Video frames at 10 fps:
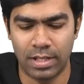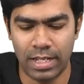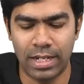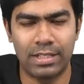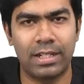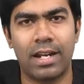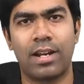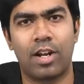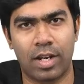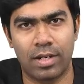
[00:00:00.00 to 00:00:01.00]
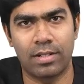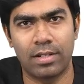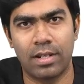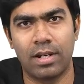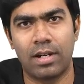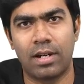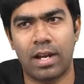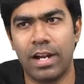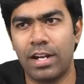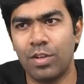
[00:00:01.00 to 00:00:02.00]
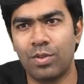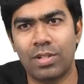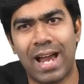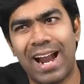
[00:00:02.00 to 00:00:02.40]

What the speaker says: then certain organs try to use